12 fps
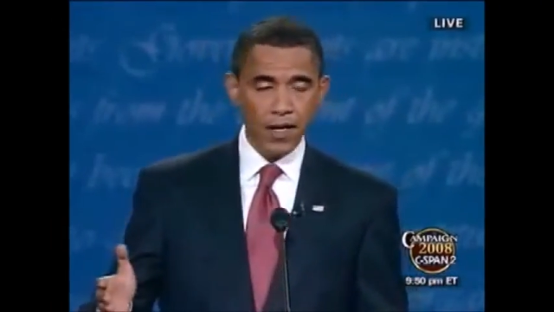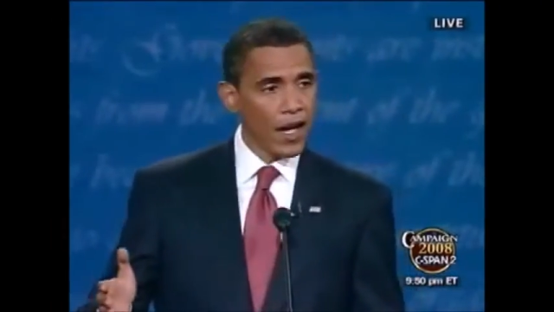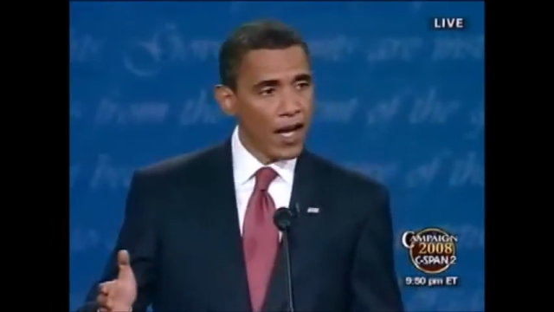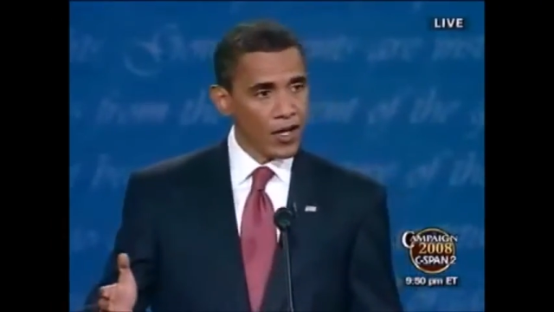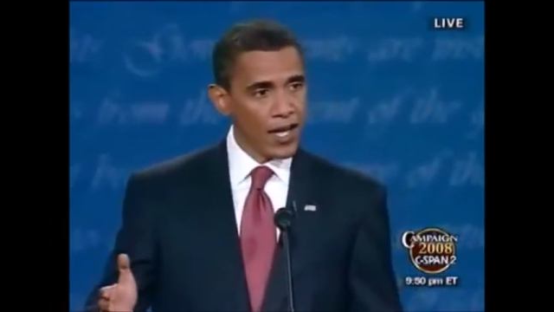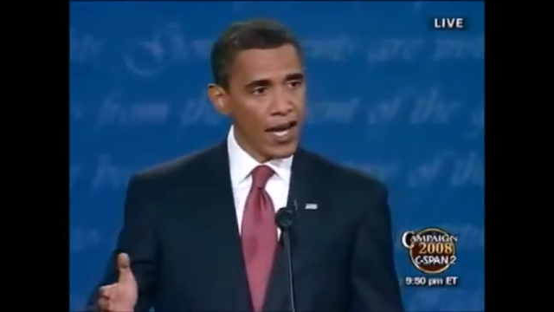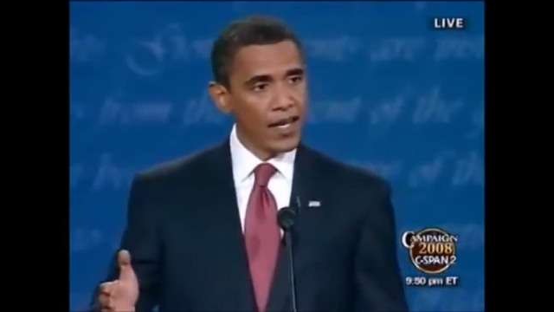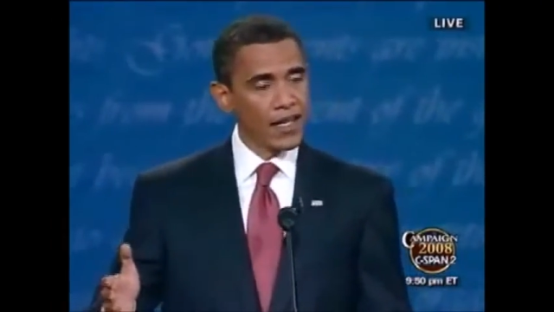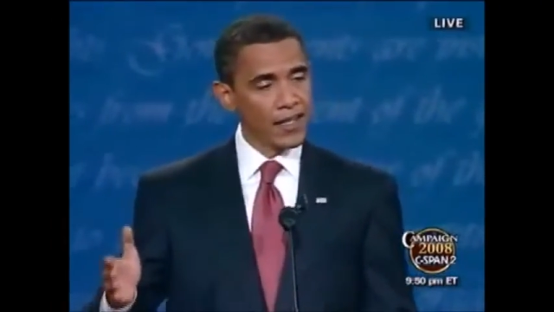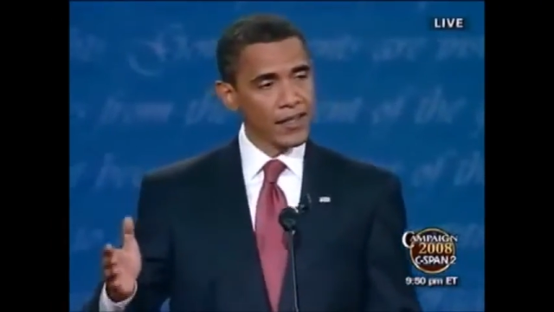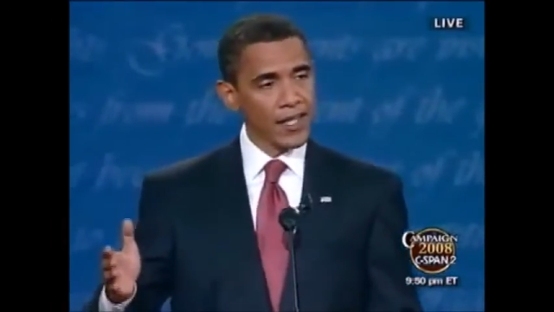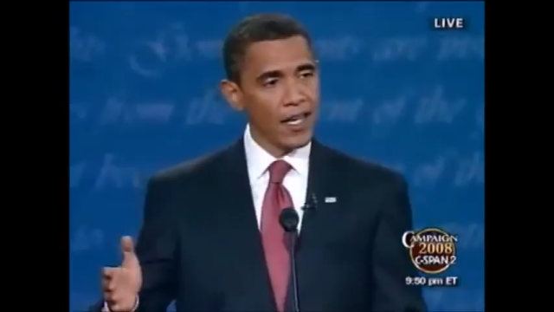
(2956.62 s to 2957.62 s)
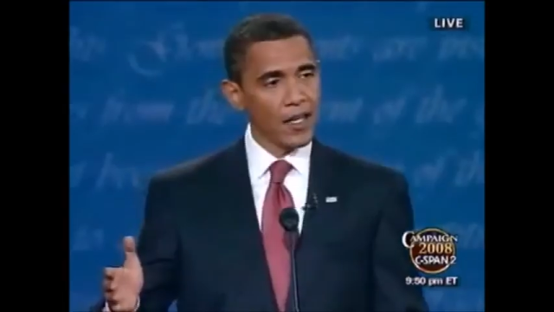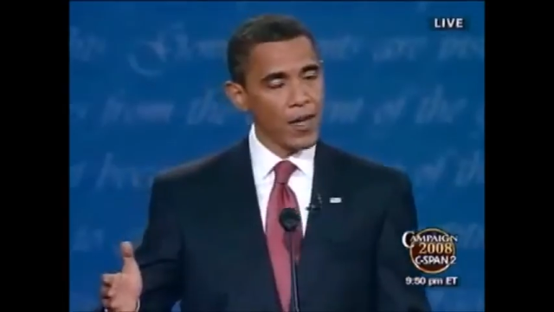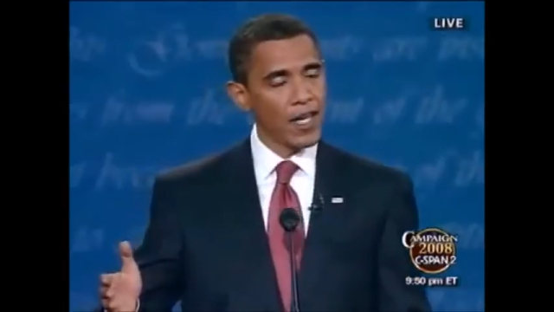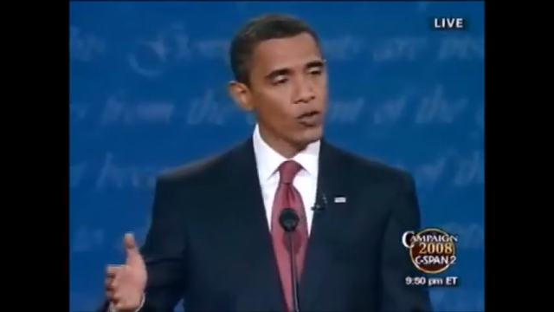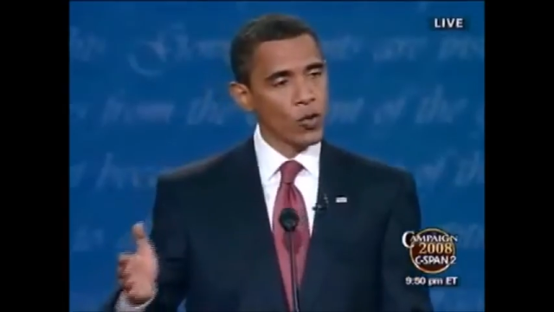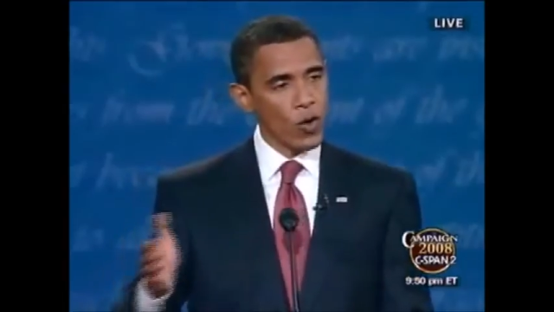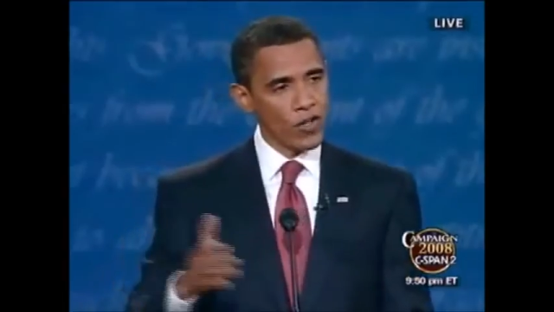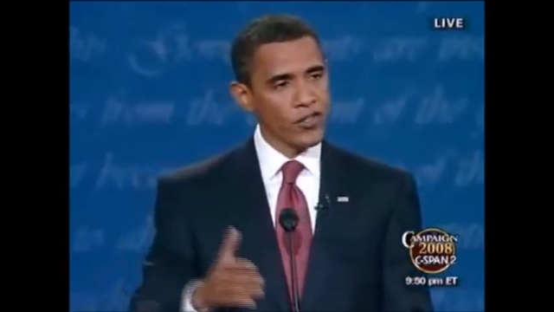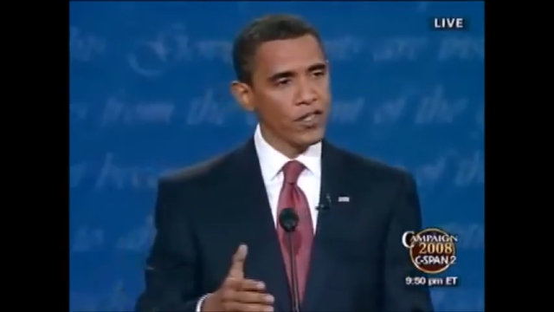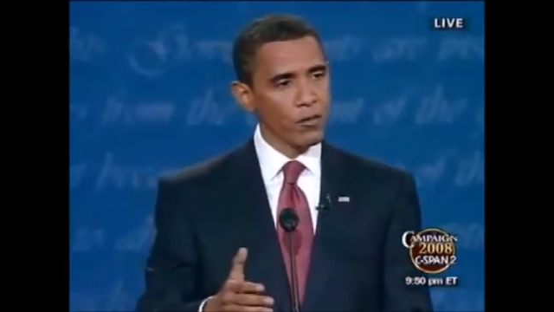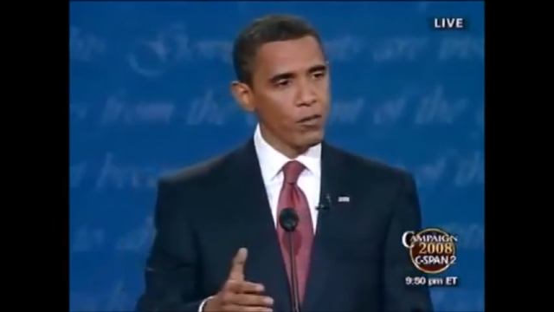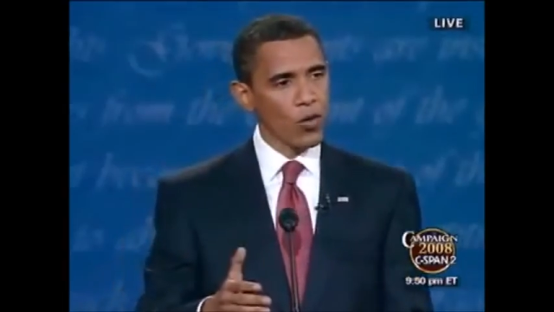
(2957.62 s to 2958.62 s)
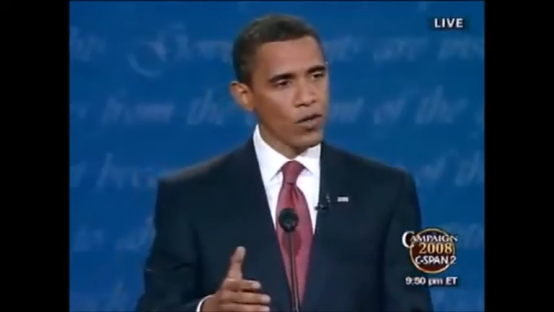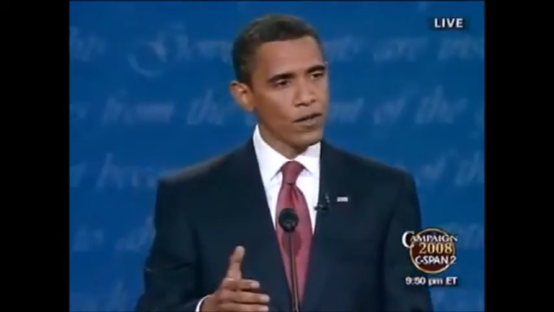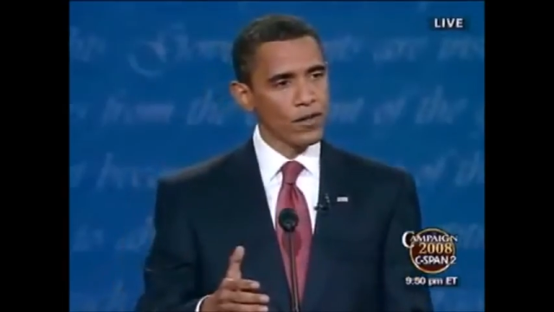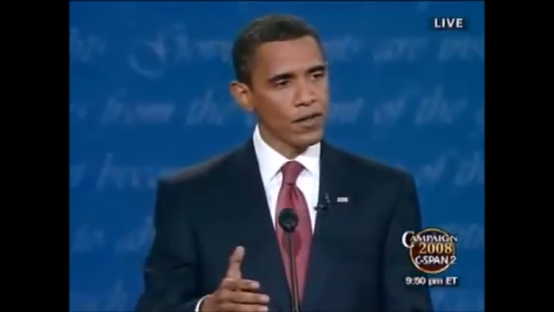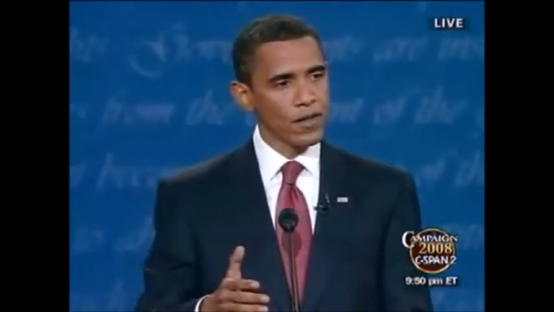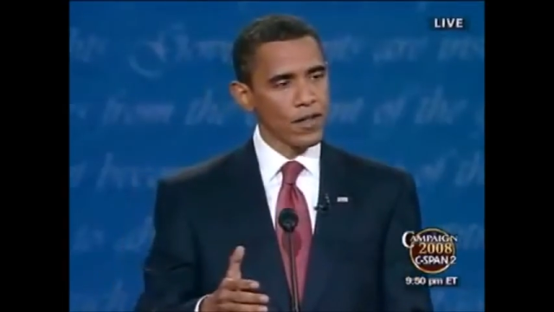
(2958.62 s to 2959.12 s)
al-Qaeda and Taliban crossing the border